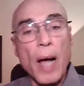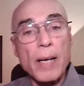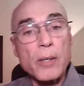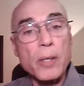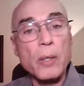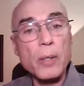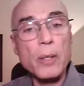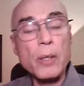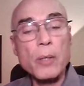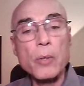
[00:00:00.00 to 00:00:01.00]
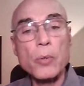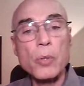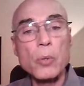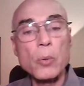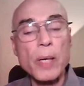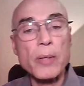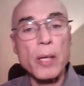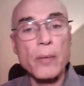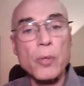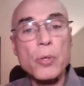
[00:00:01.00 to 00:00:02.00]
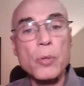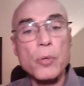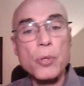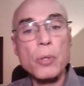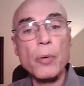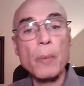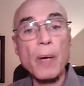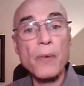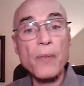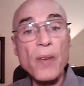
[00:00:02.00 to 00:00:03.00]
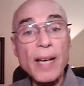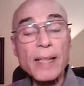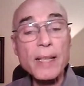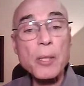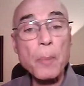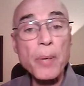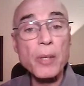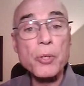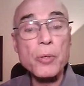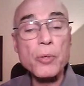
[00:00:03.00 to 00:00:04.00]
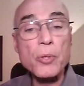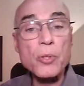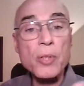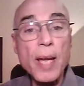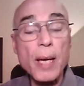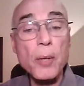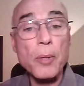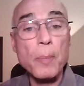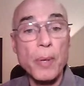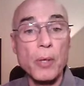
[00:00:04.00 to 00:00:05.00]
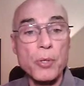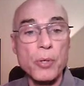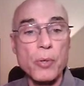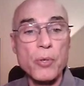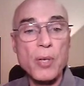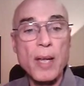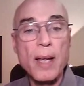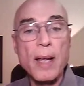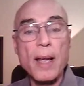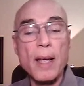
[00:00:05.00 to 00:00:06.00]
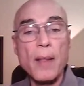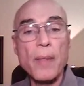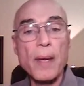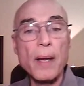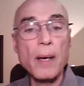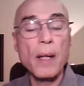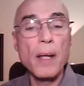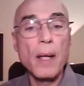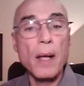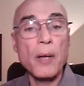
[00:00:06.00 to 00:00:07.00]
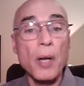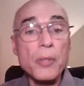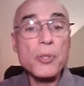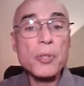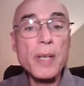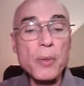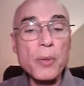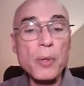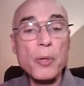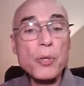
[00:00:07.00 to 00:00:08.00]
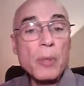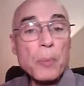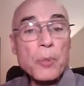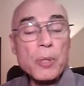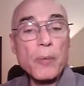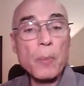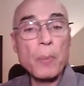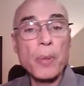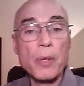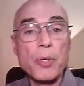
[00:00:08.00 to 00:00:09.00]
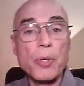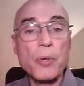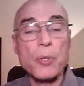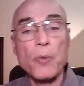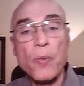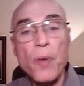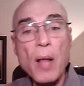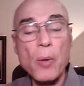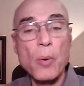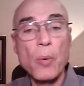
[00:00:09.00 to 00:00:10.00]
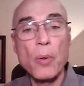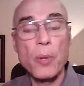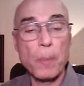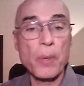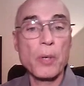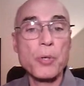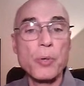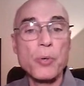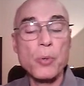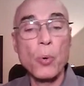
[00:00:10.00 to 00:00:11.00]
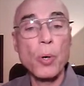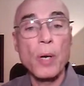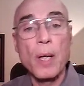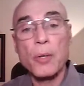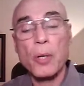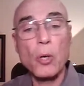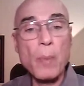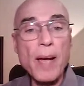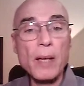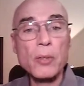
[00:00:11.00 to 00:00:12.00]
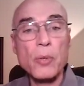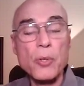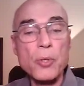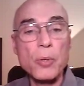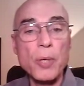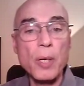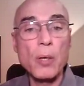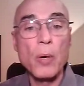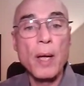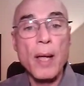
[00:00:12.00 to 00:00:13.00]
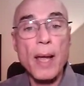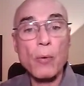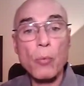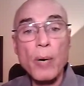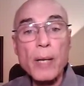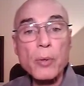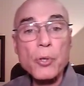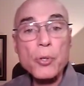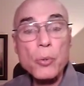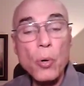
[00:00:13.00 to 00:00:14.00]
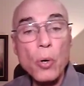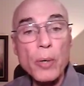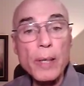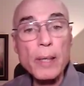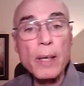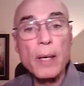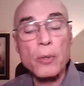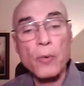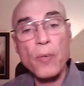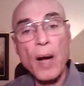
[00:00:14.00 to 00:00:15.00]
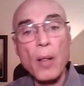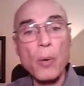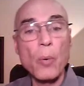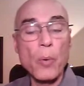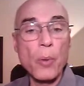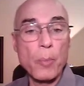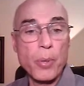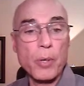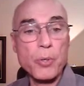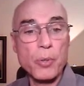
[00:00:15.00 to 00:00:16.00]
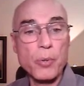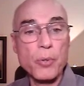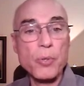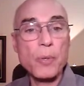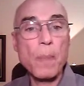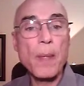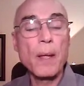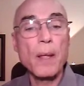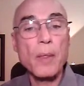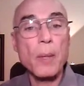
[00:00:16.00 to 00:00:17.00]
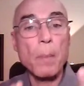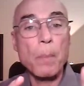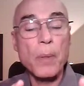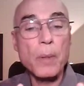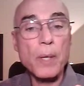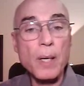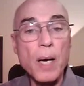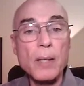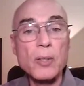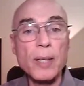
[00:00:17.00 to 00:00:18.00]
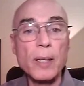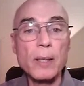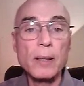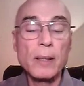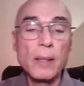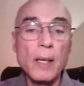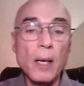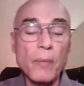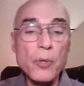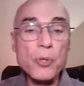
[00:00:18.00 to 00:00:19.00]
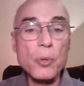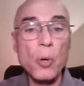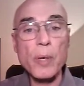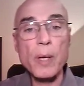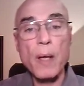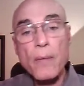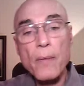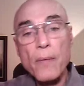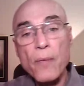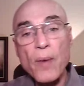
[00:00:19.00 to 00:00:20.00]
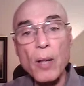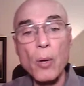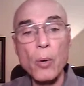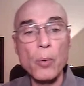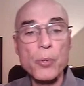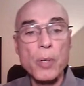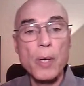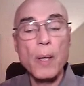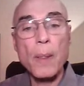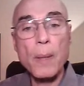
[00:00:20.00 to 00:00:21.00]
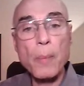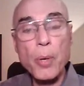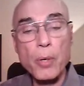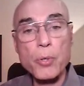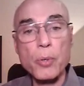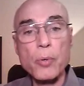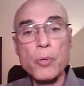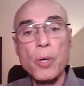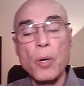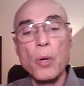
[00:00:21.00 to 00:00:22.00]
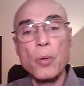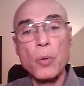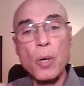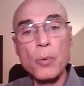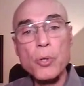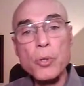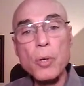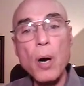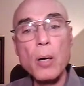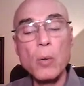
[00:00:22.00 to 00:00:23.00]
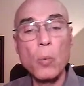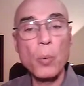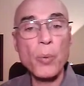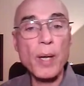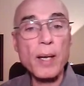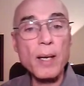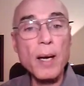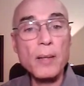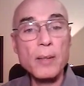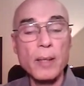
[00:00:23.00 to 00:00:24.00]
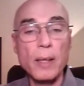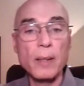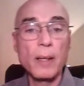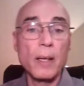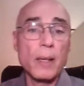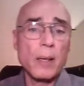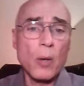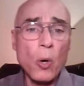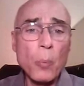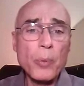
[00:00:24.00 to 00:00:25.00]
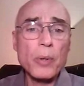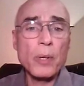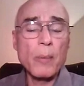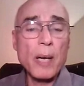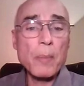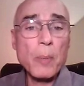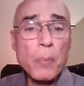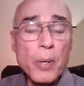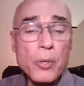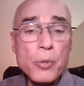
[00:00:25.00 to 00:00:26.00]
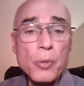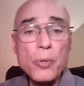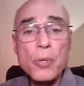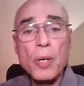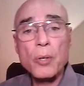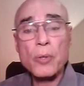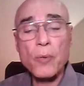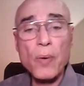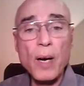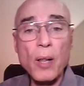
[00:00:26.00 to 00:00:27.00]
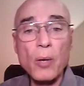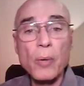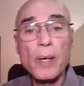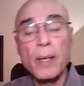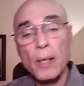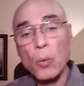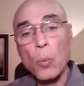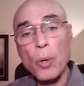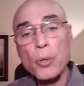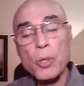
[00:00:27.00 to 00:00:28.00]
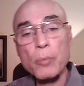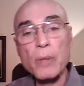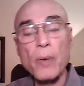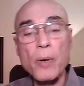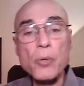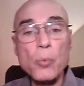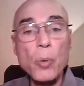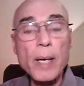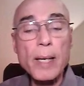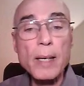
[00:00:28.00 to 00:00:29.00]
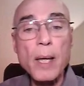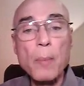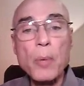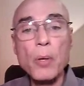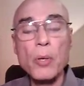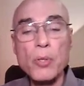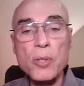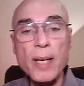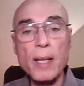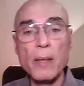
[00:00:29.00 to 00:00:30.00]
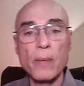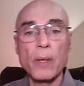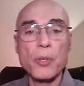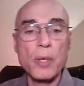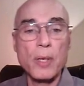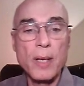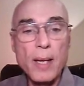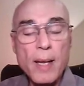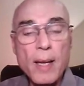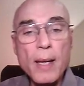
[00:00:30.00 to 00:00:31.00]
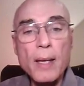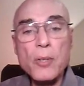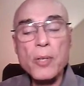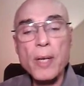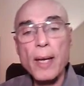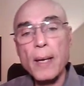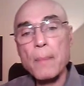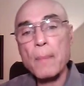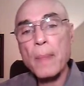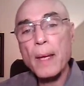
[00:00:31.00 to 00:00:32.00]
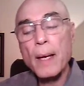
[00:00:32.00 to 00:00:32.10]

Ideally, you do a television news story by finding the pictures, take the pictures, and then enunciate the description of the pictures to follow the pictures, or to go back to the studio and write the story to follow the pictures. The content of the story follows the pictures. You don't start with a content, then hope there might be pictures to follow. It works in the reverse way because television is a